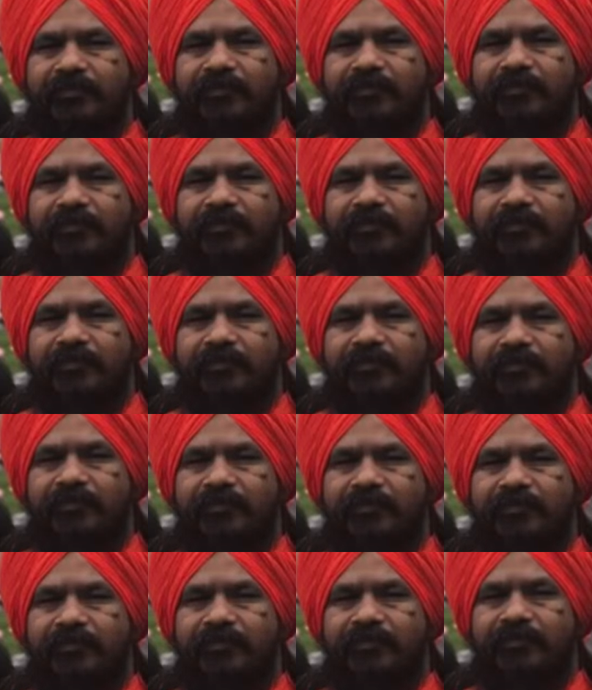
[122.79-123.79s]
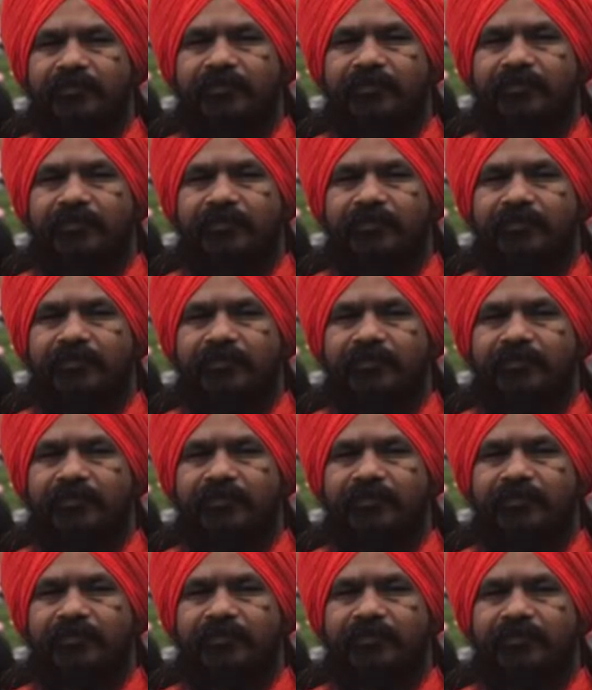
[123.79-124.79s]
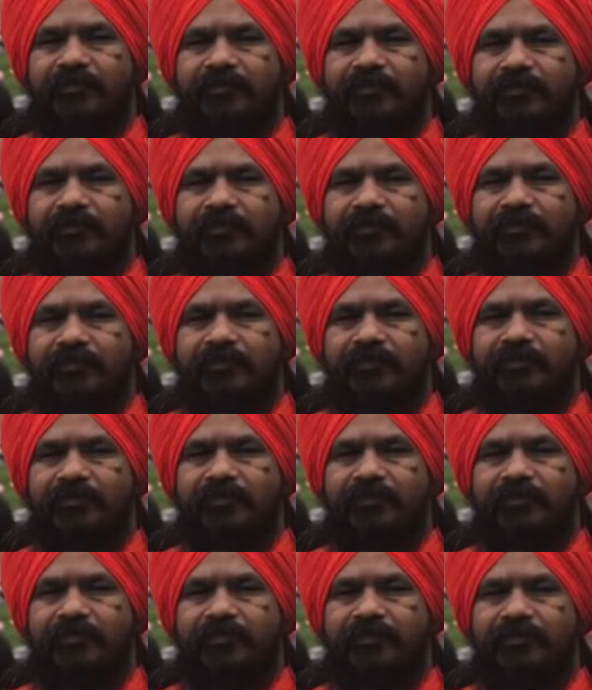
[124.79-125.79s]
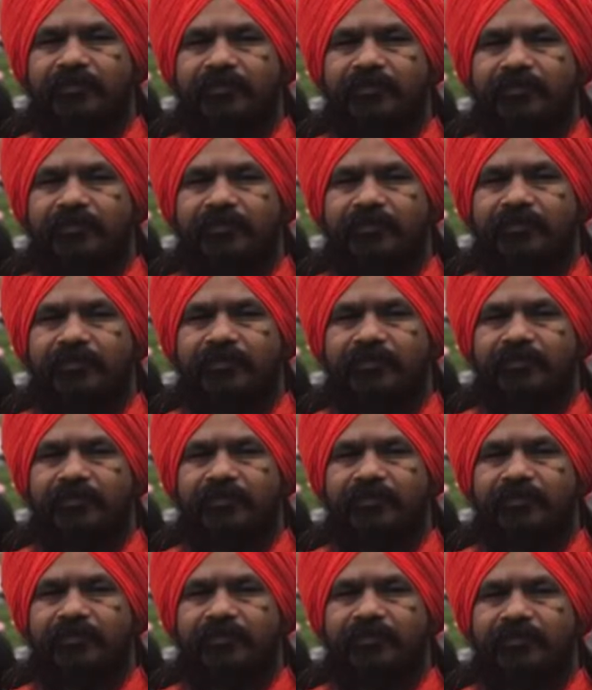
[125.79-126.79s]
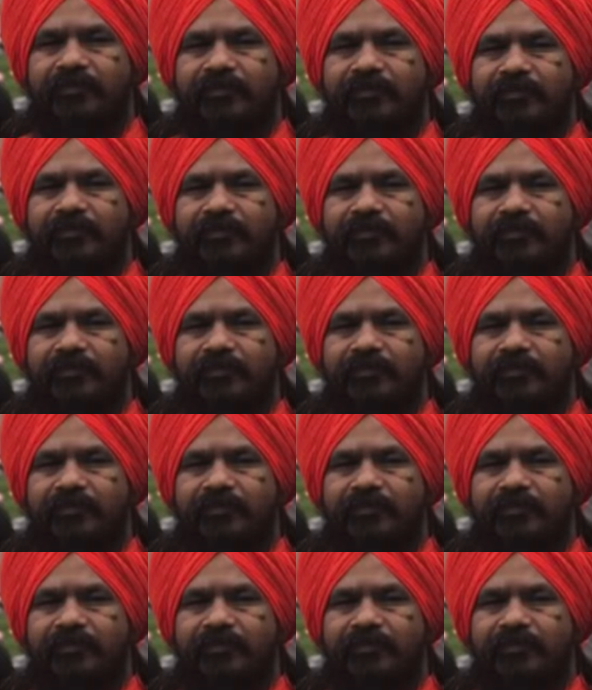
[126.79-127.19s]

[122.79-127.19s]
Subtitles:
(silent)